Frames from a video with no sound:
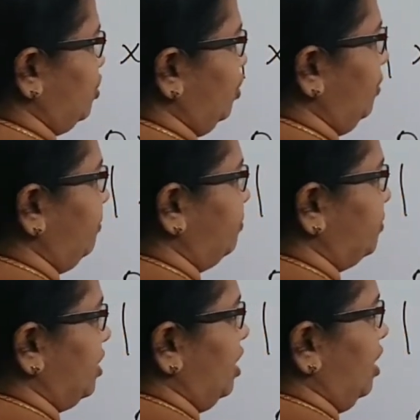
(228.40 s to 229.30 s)
2
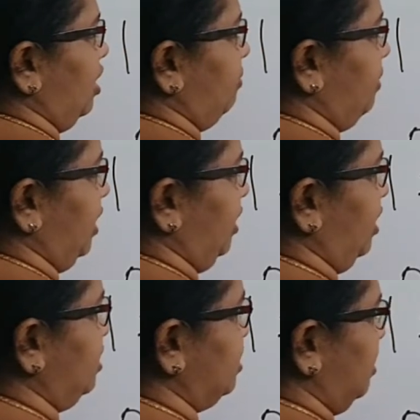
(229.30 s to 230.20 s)

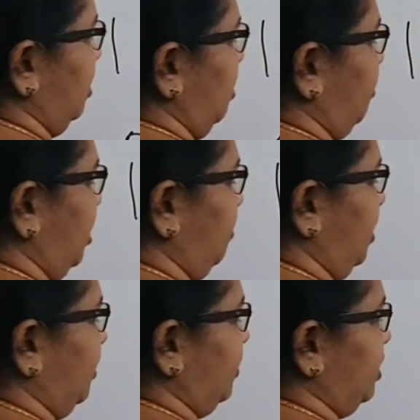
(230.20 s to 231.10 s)
minus
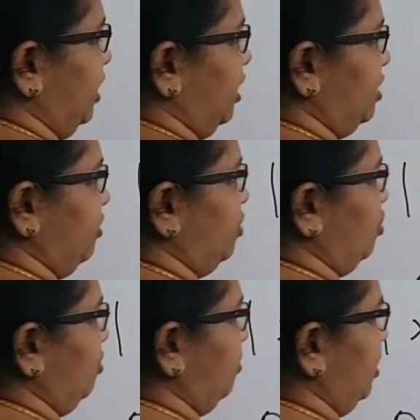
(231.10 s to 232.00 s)
multiplying with the negative
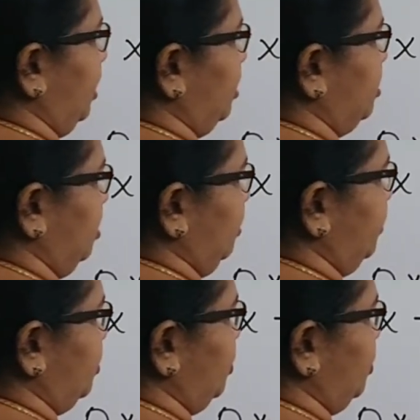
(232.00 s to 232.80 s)
2. Negative